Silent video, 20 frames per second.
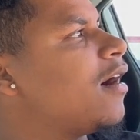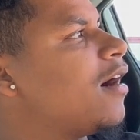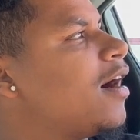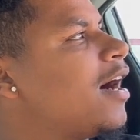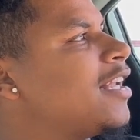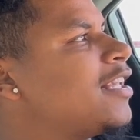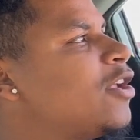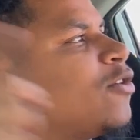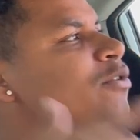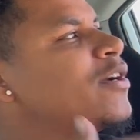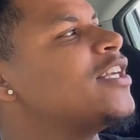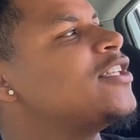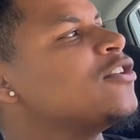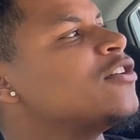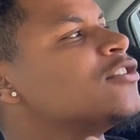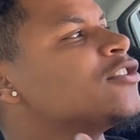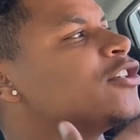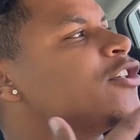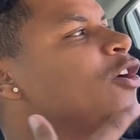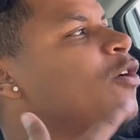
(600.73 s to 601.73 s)
I low key told you
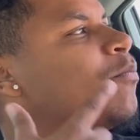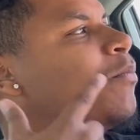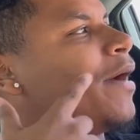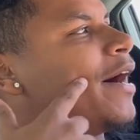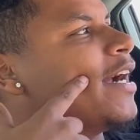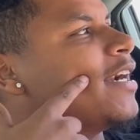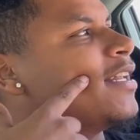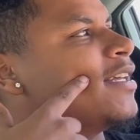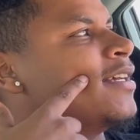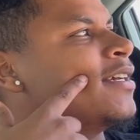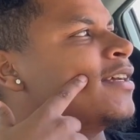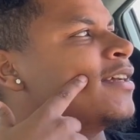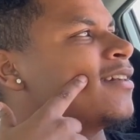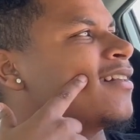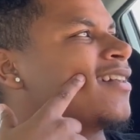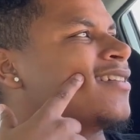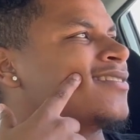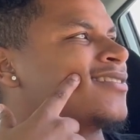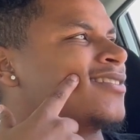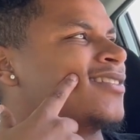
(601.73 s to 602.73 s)
so you don't buy it again.
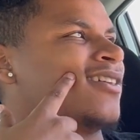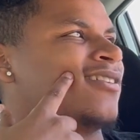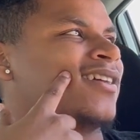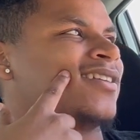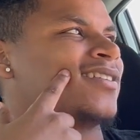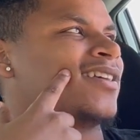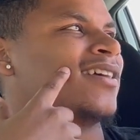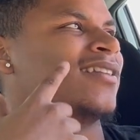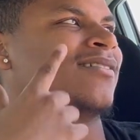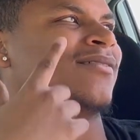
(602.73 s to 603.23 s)
Because, you know, that's kind